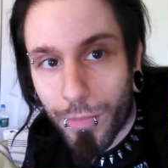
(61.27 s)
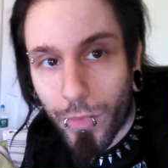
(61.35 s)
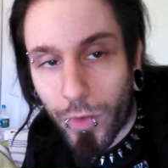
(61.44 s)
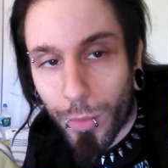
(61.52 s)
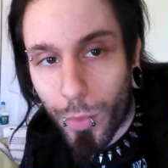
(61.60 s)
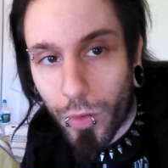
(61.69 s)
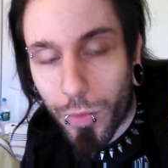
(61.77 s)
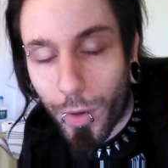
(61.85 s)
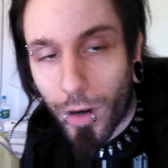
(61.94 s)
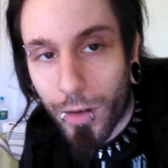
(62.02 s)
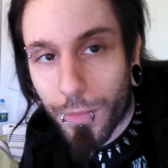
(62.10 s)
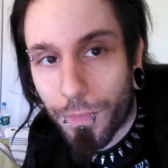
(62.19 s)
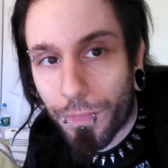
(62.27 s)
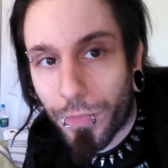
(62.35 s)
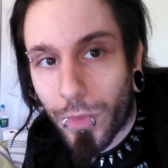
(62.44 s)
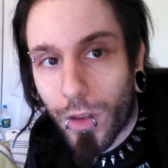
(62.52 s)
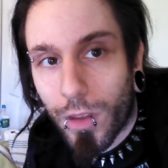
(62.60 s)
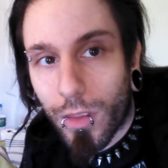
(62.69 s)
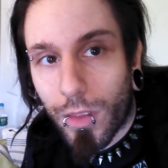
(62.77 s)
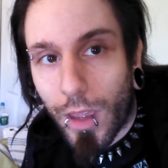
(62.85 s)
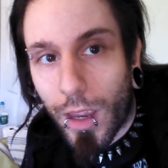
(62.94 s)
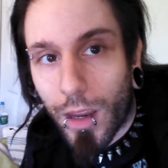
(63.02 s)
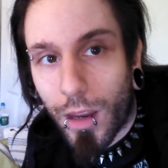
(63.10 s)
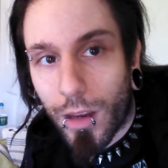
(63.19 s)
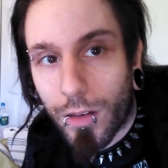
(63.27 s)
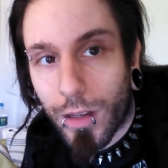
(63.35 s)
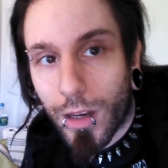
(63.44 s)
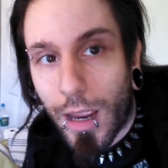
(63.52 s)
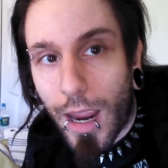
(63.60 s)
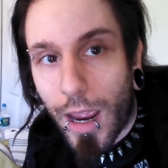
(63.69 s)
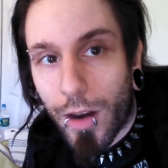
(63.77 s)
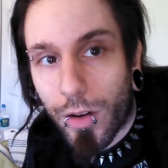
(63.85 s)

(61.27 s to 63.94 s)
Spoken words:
for the most part. They did add